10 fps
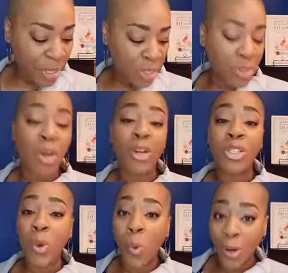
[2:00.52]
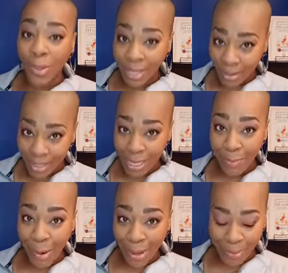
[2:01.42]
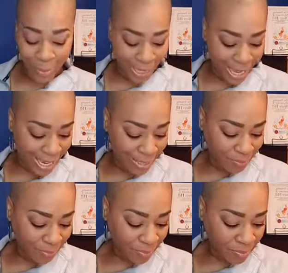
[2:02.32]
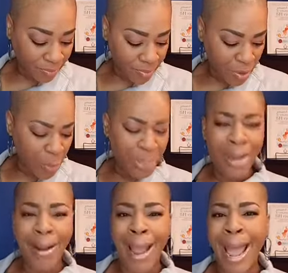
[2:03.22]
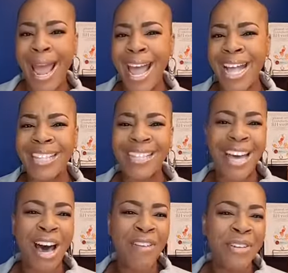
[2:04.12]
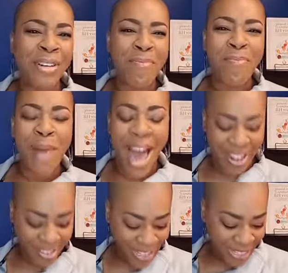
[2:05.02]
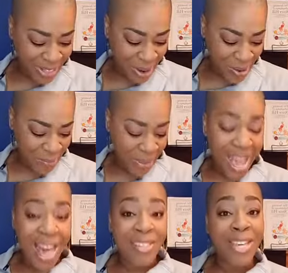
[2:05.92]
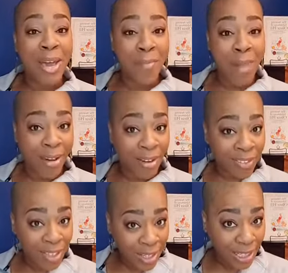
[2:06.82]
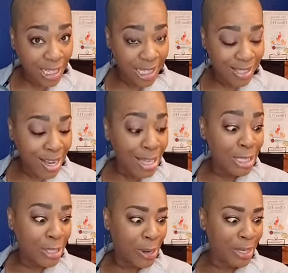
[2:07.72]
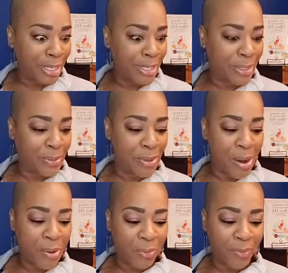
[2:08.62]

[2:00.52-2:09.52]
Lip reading: started to work their tea party plan. With their hands covered in batter and dough, the amount of cookies started to grow.